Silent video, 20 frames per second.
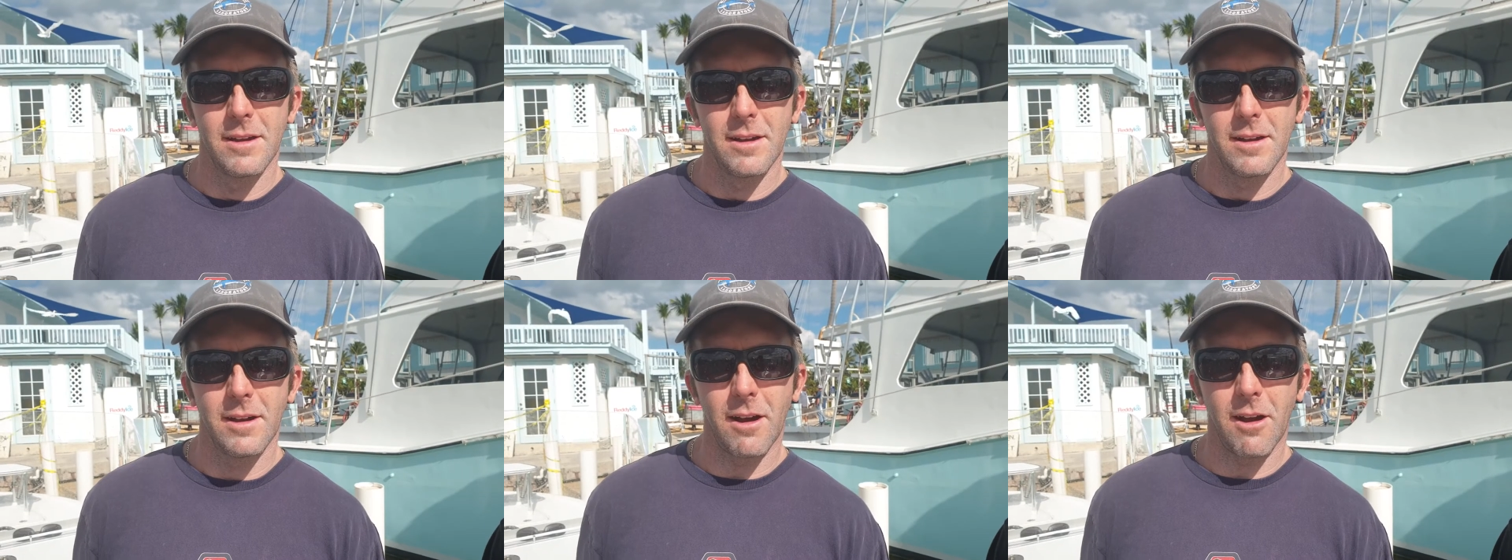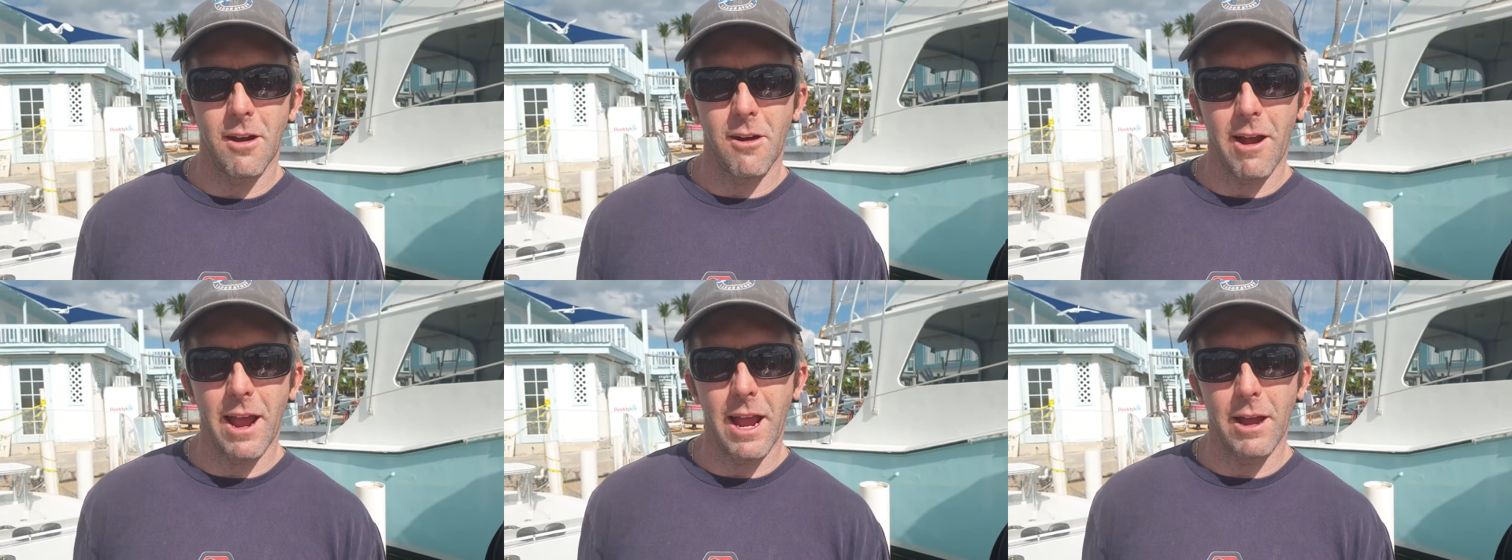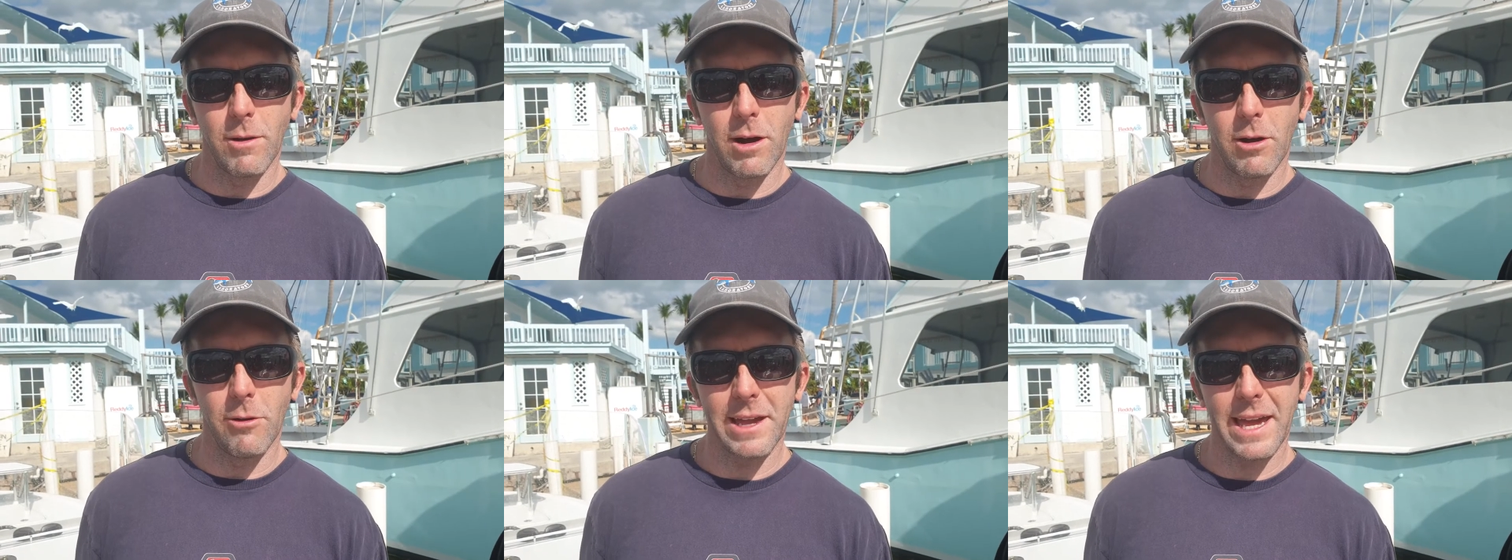All right,
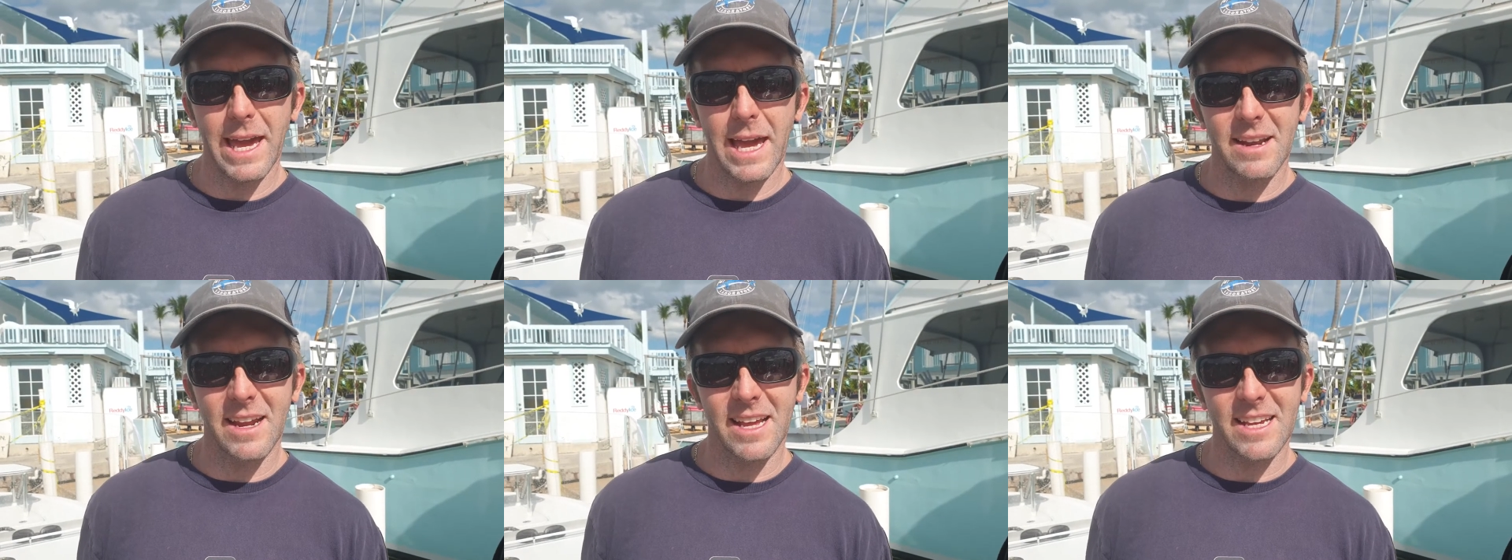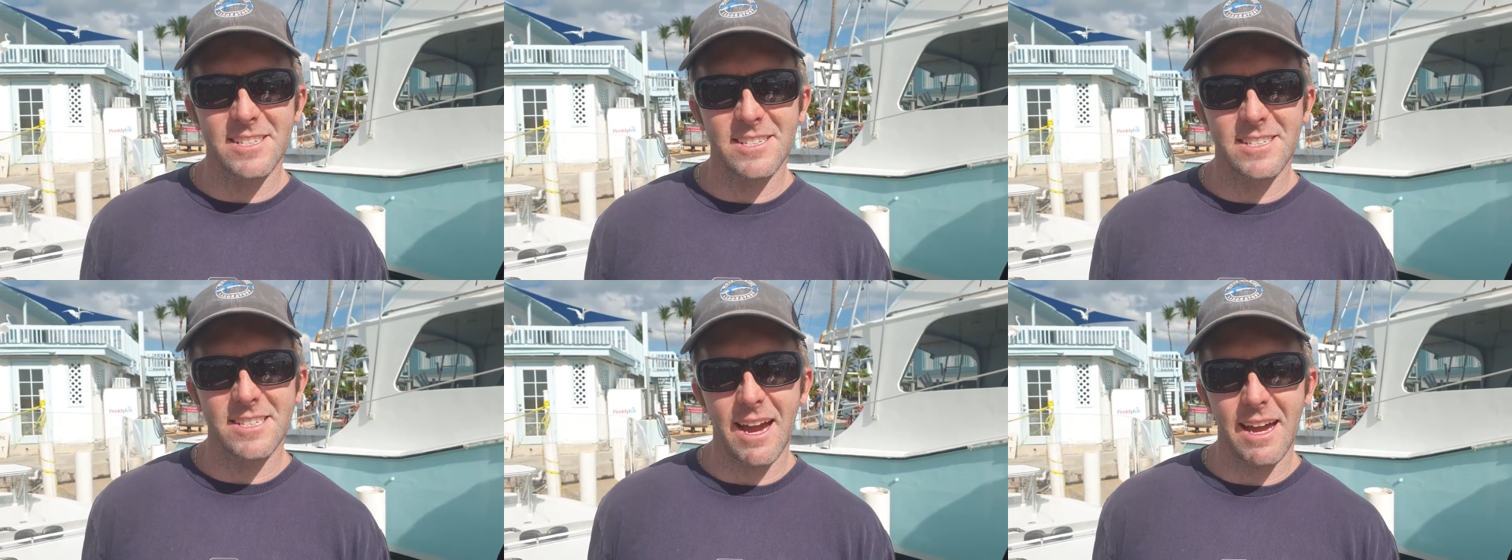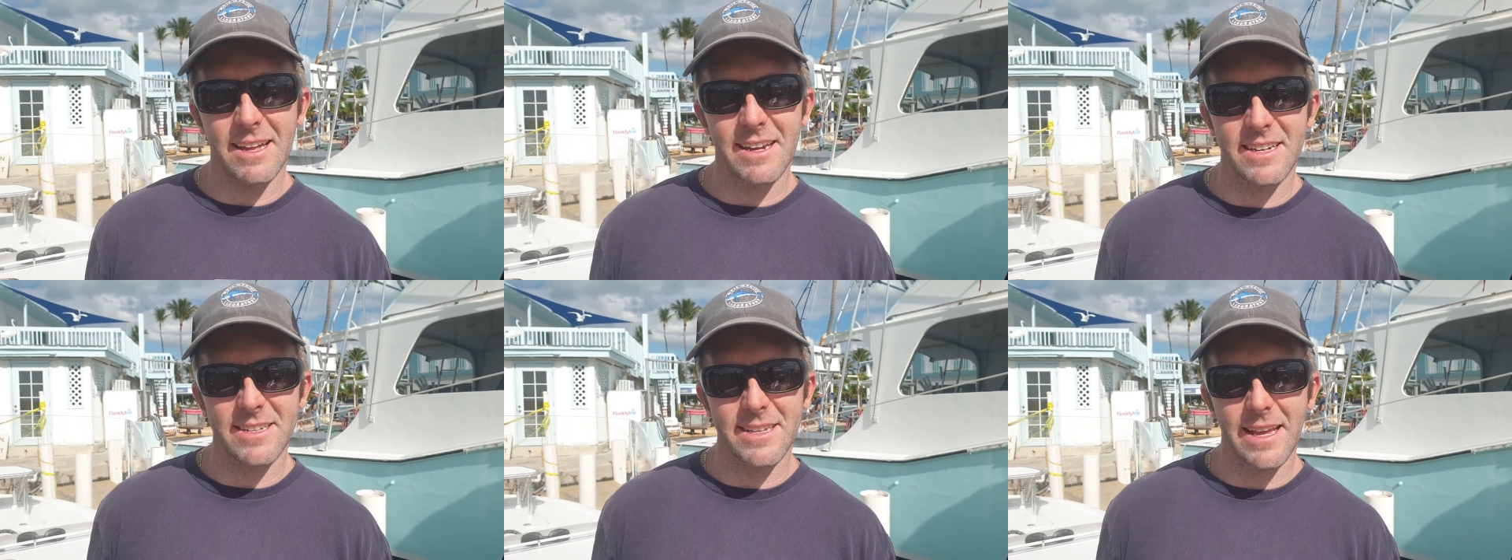well, we had an
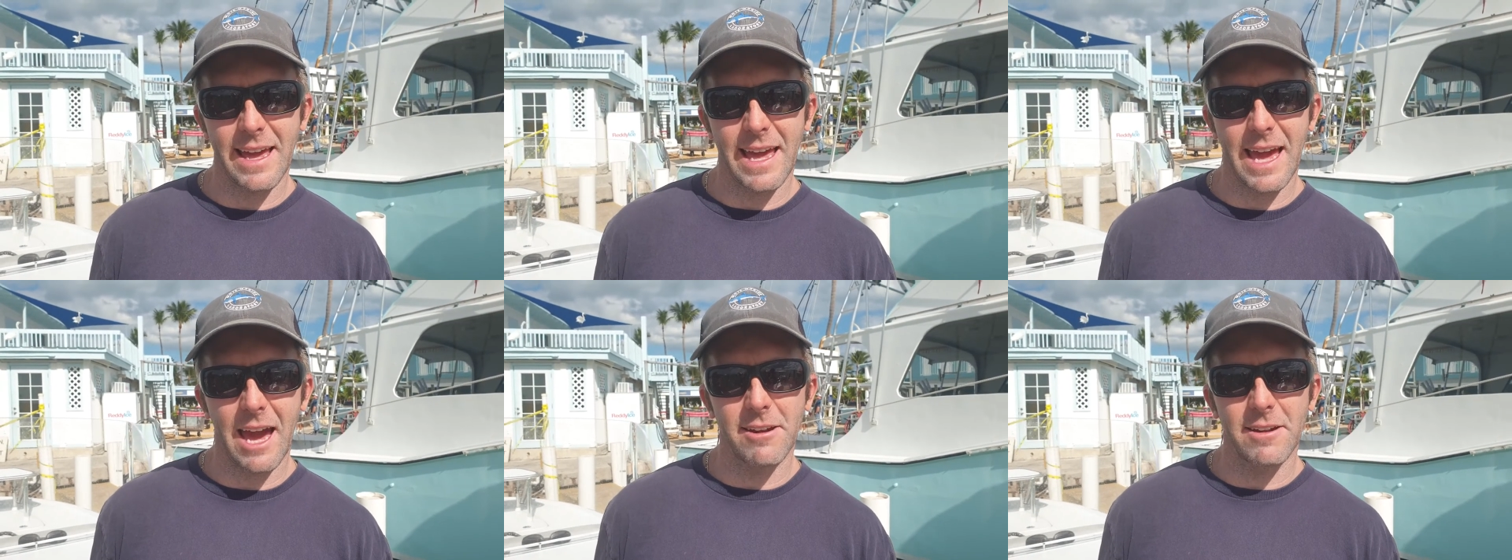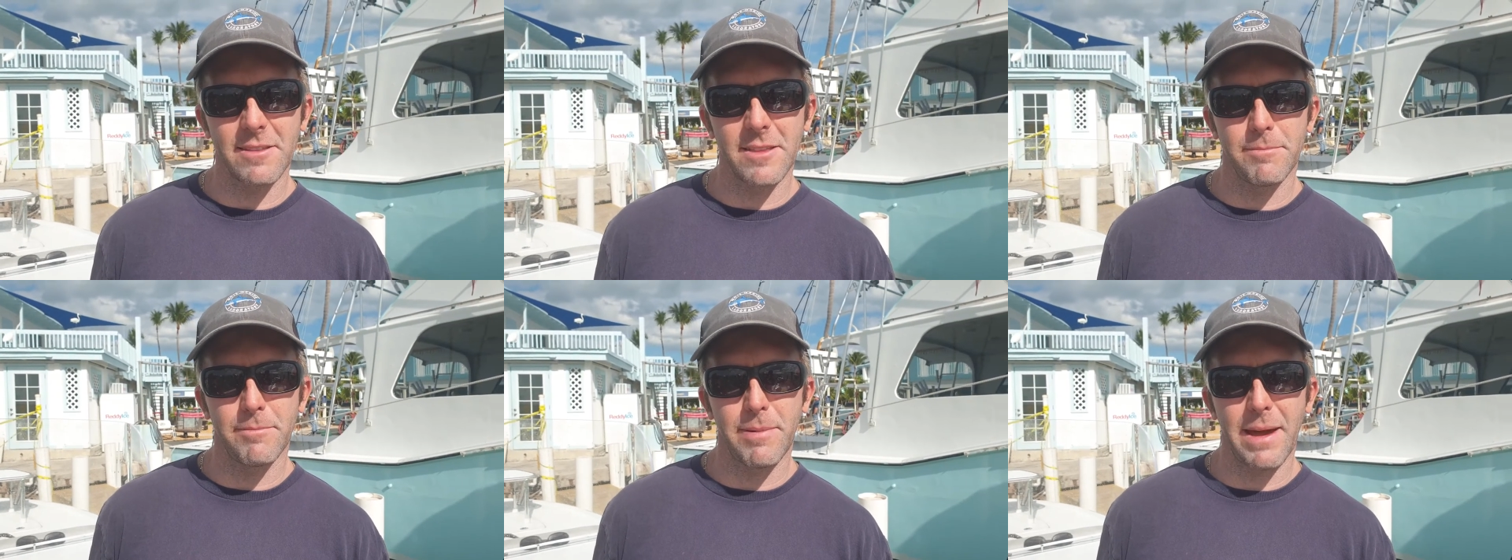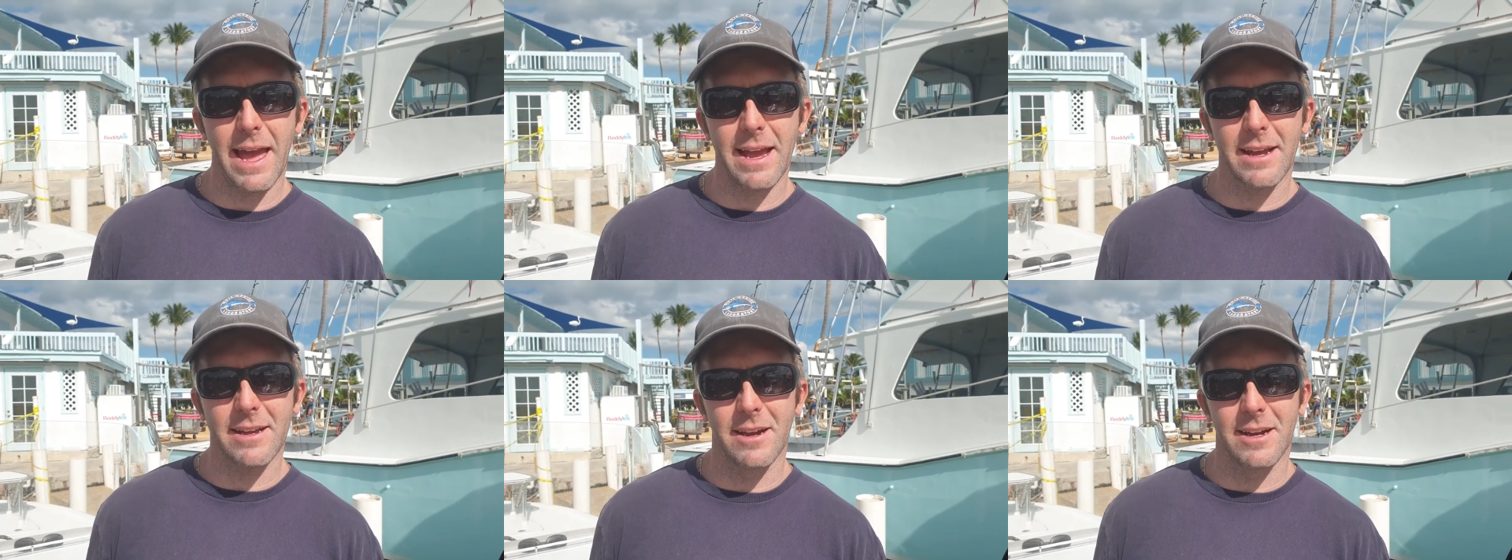exciting day out in the
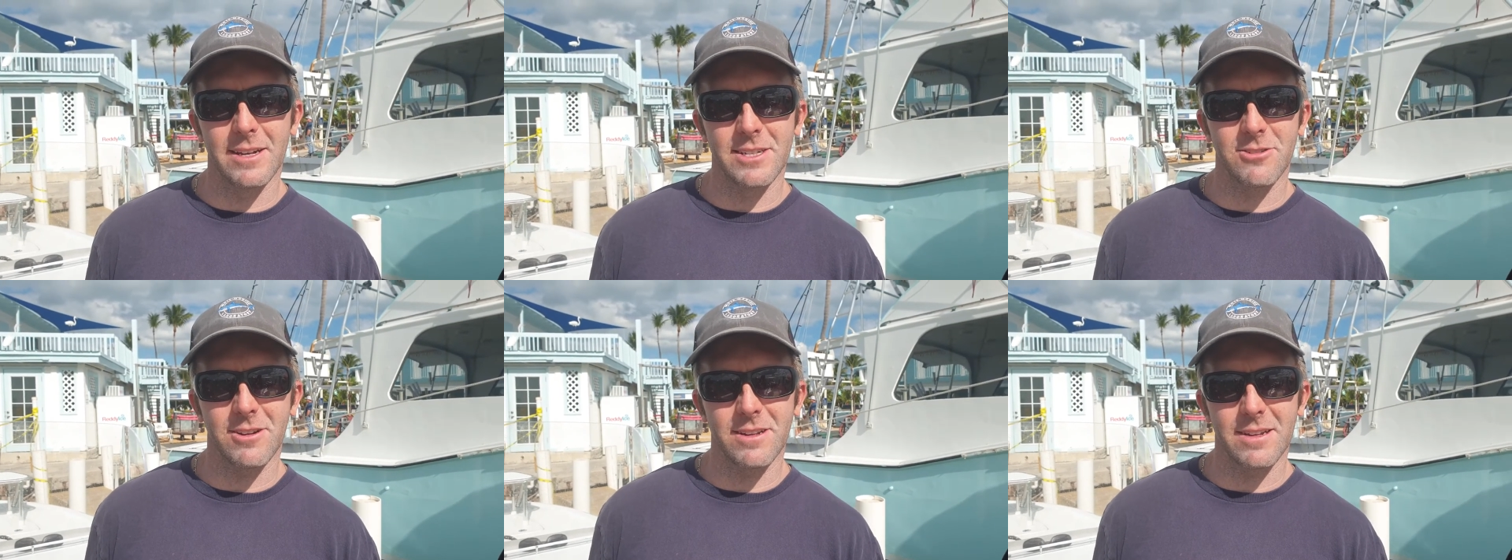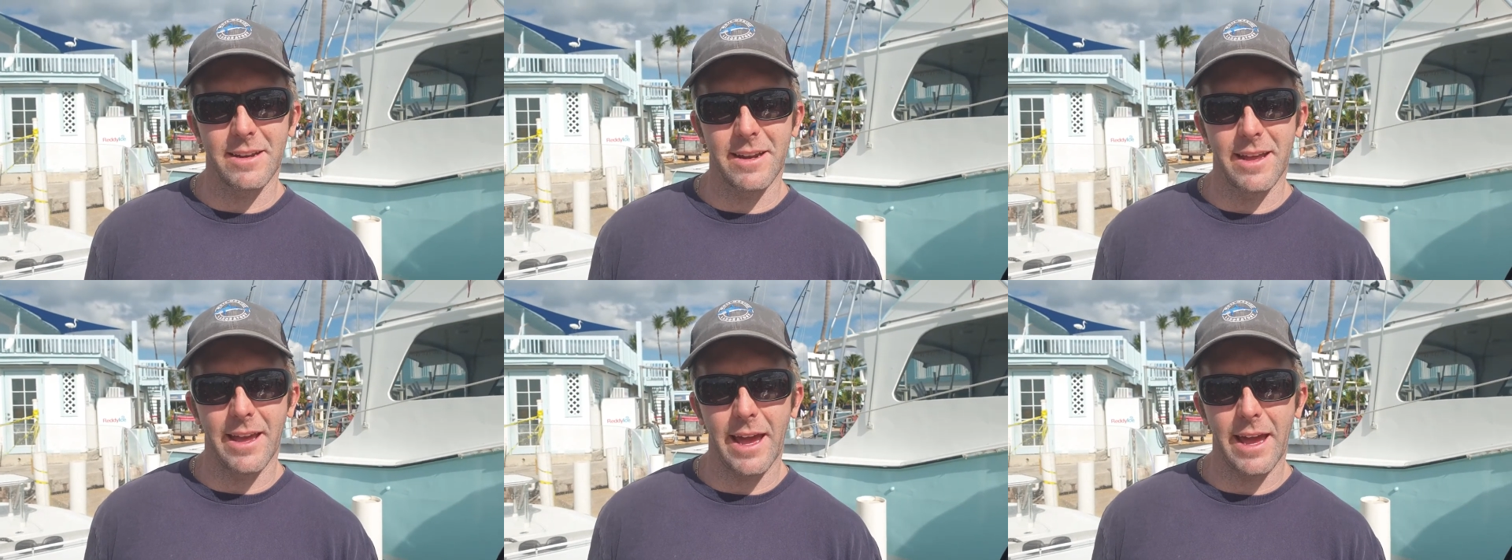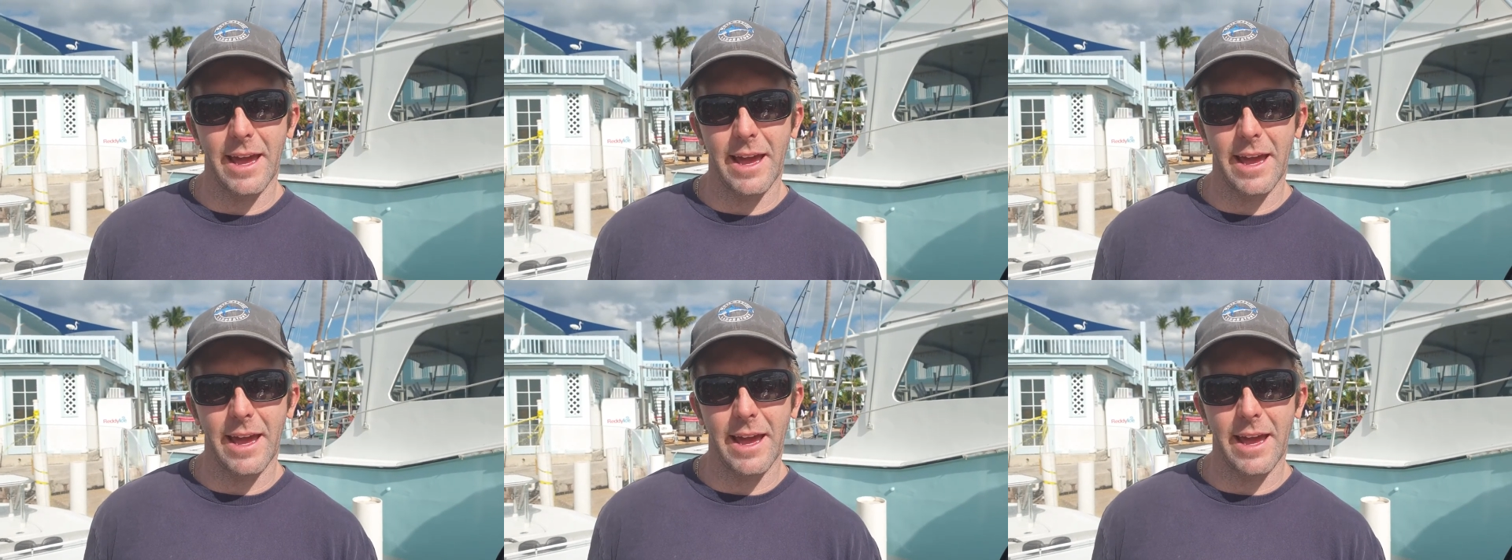backcountry today.